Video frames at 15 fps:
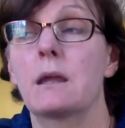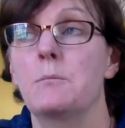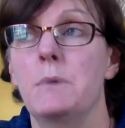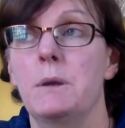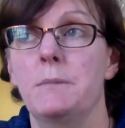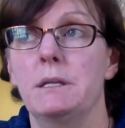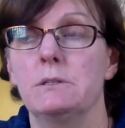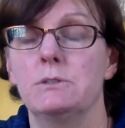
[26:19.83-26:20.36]
a
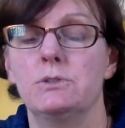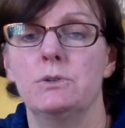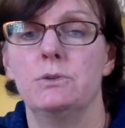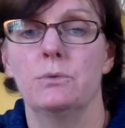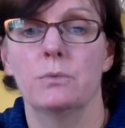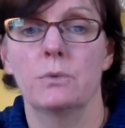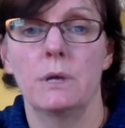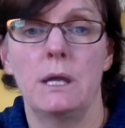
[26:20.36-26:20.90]
commitment
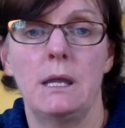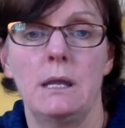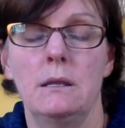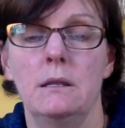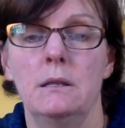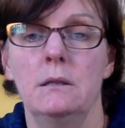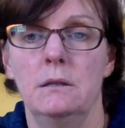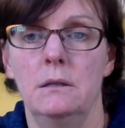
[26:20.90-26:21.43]
to
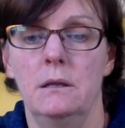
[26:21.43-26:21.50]
read